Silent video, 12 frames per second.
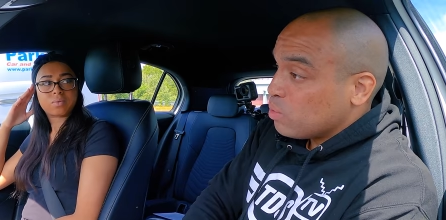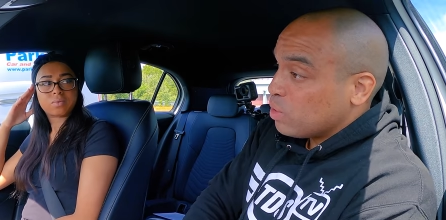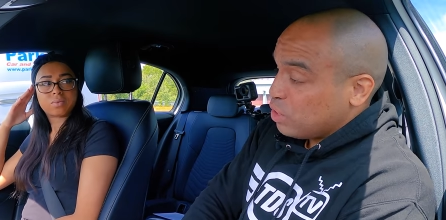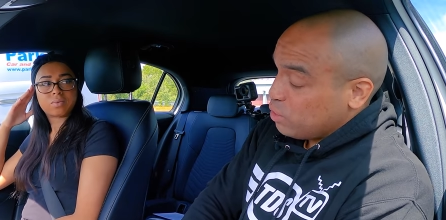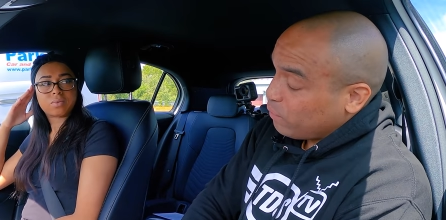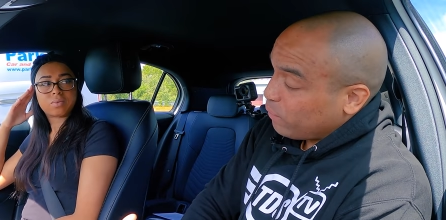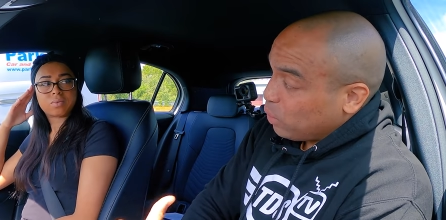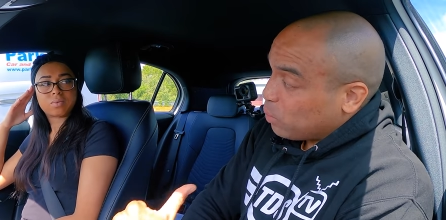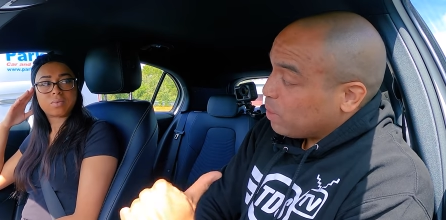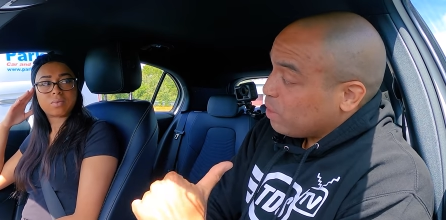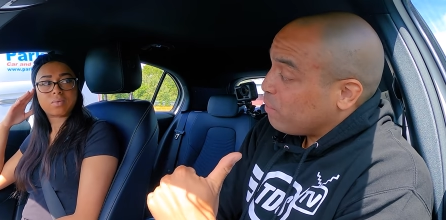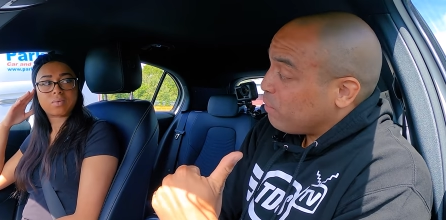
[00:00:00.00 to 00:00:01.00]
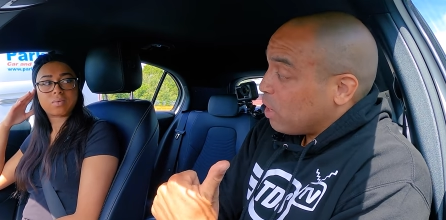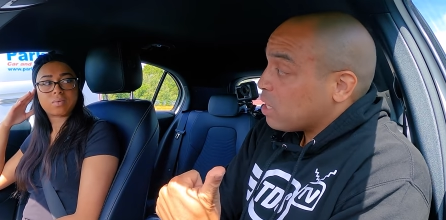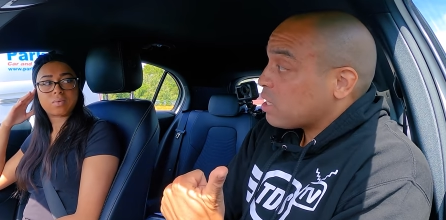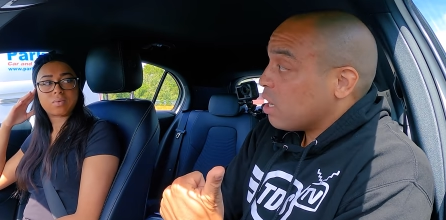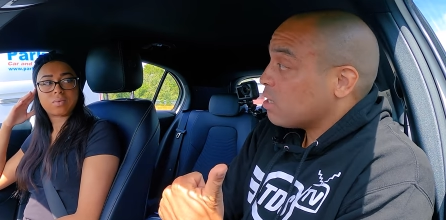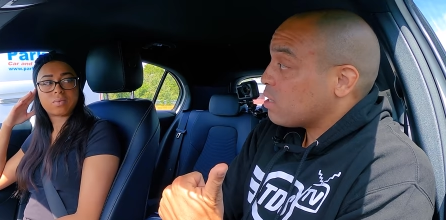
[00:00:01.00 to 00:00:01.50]
Speaker 1: did you feel when you
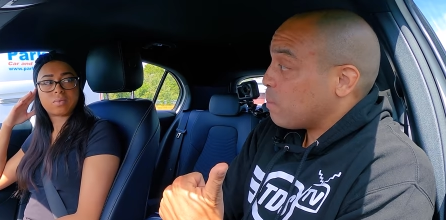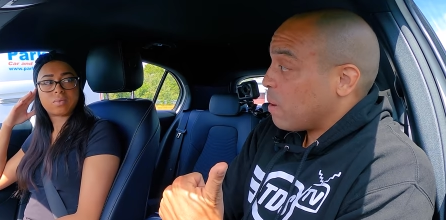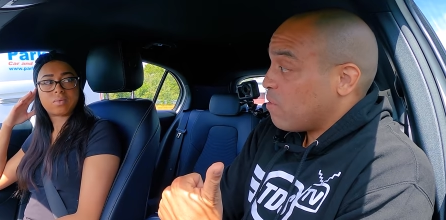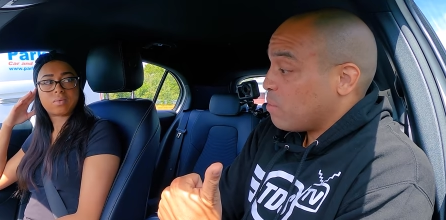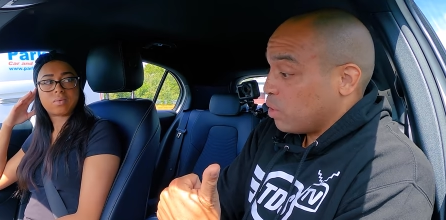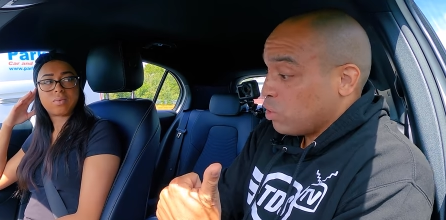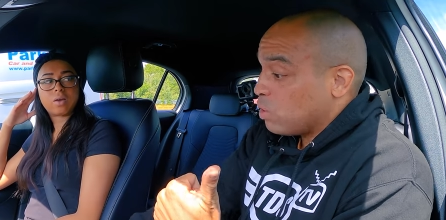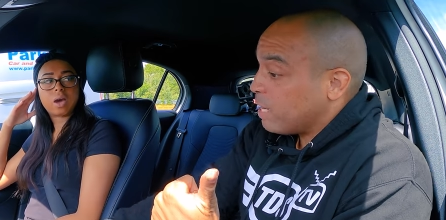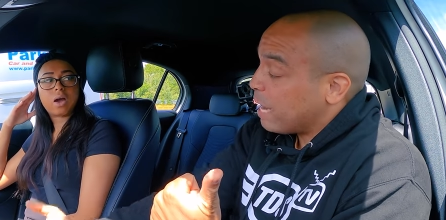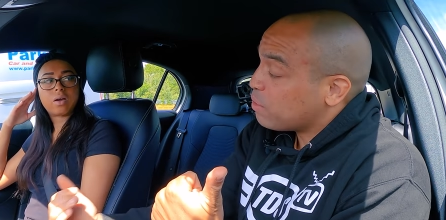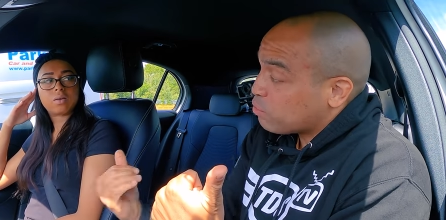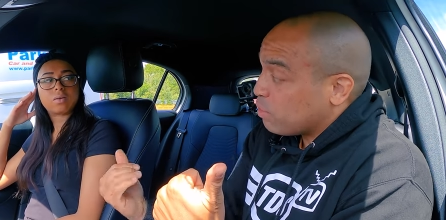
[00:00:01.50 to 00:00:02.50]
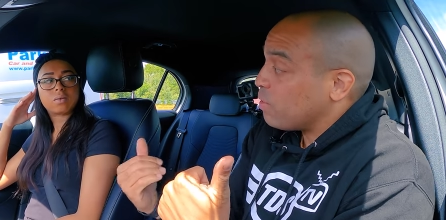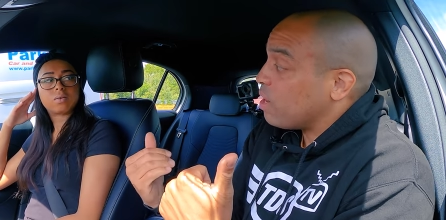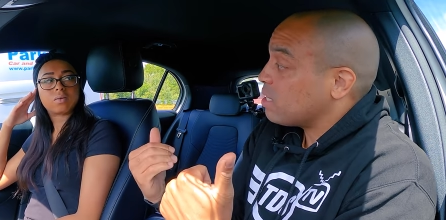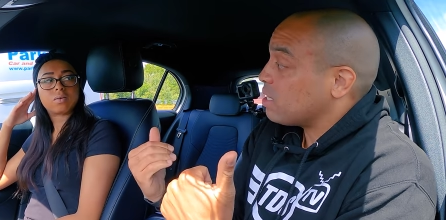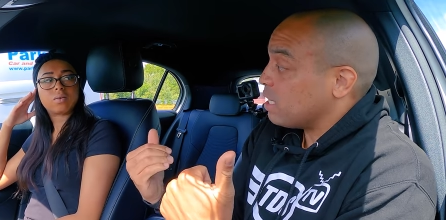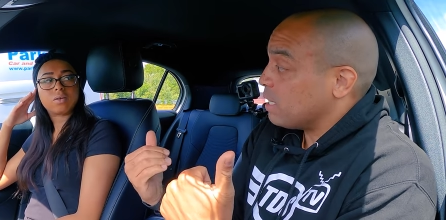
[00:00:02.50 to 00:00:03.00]
first touched the pavement because you yeah. kept
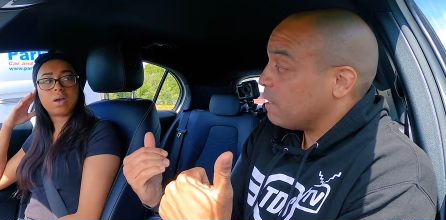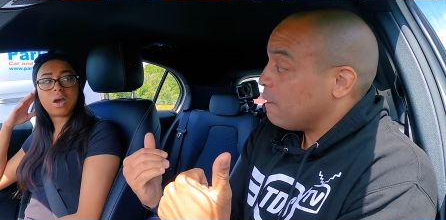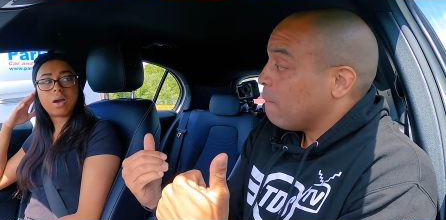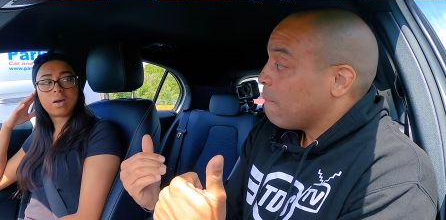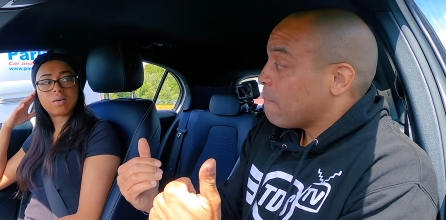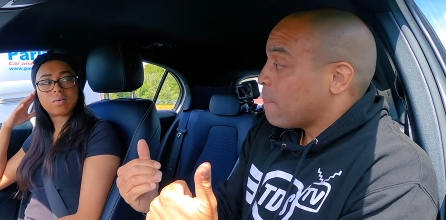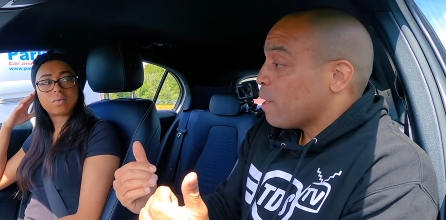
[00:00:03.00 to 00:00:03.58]
reversing? Yeah.